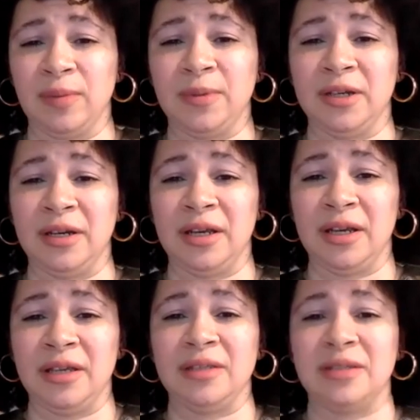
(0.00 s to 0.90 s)
description
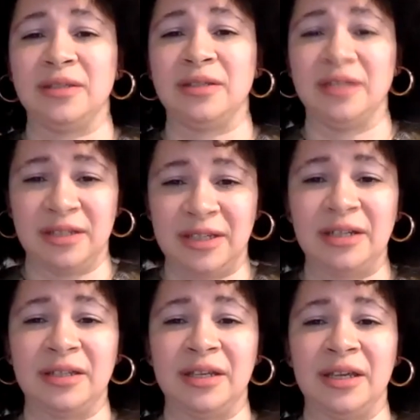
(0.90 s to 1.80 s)
is
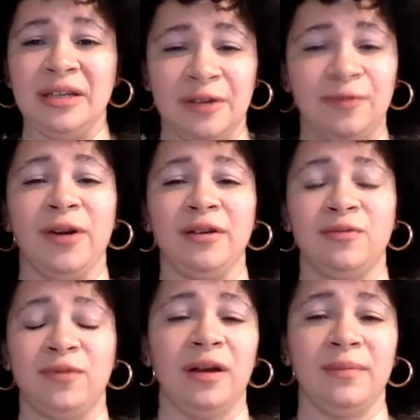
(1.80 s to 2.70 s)
distinctly different
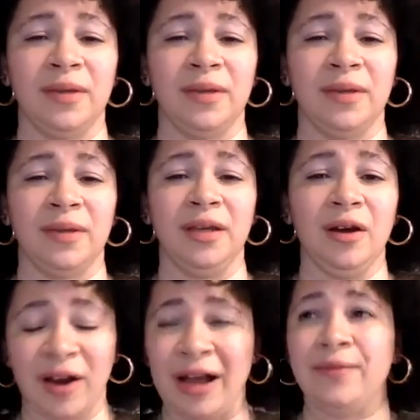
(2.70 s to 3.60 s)
from
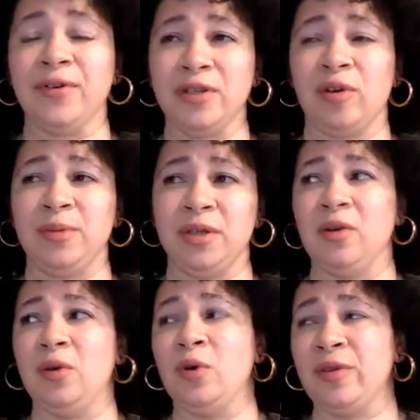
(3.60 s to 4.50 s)
archival
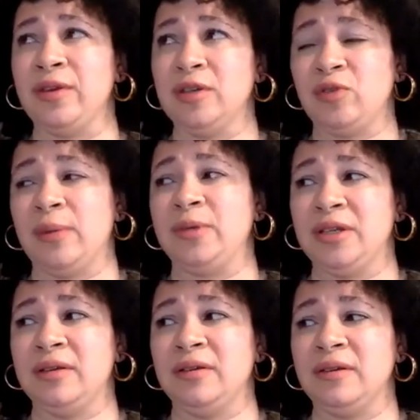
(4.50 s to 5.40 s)
description or the
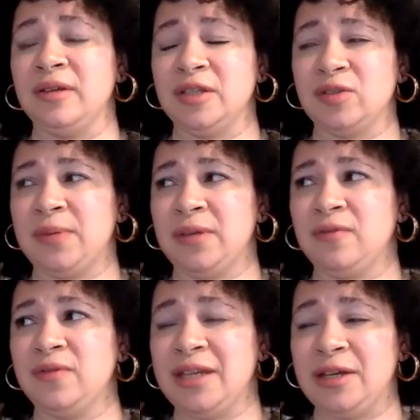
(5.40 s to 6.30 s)

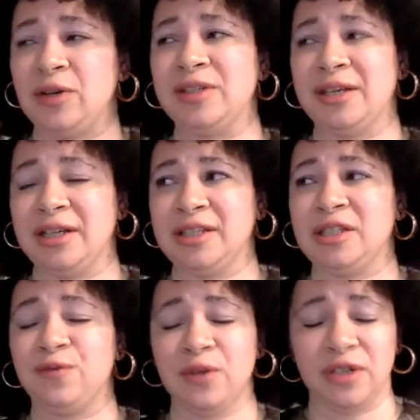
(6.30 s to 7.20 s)
descriptive standards that
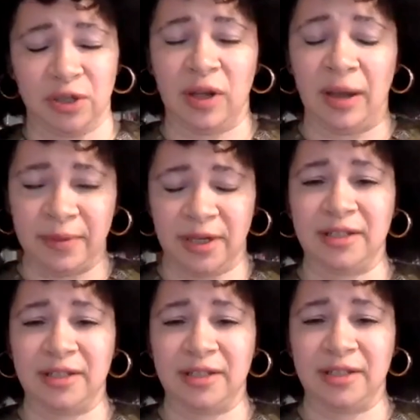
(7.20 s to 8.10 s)
exist for digital
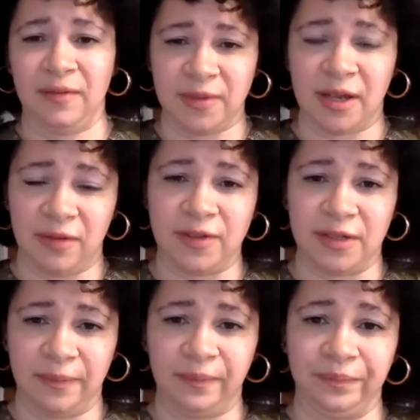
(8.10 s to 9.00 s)
objects in and of
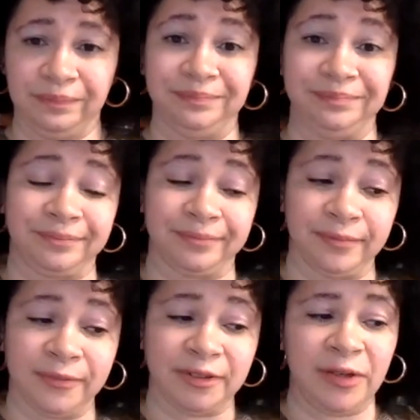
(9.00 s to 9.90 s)
themselves.
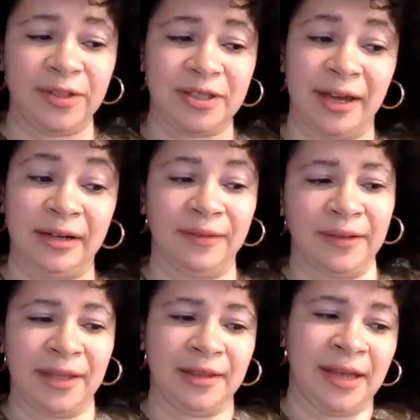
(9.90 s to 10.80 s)
So it's kind of
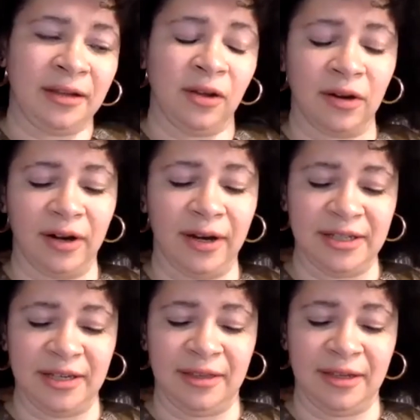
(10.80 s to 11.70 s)
like that
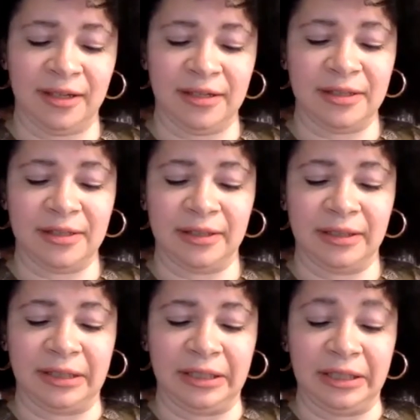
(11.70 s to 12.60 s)
loggerheads, I think, is
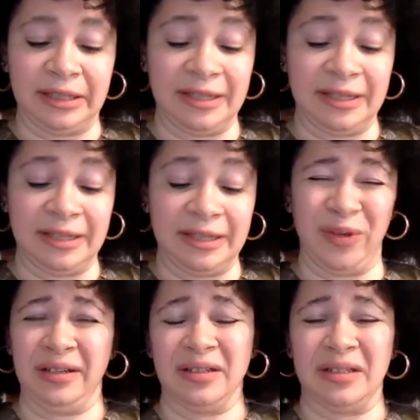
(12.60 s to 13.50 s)
what
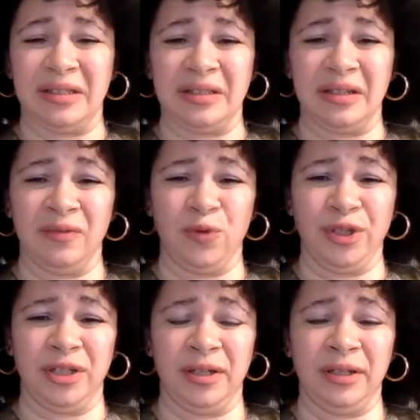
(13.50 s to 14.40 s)
it is,
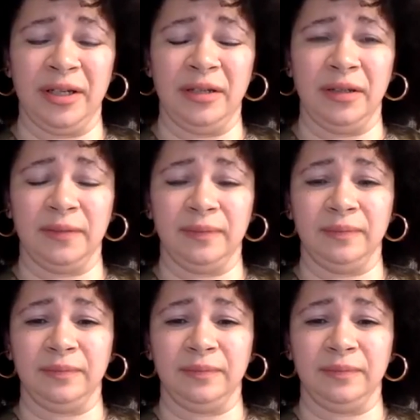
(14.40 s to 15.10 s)
unfortunately.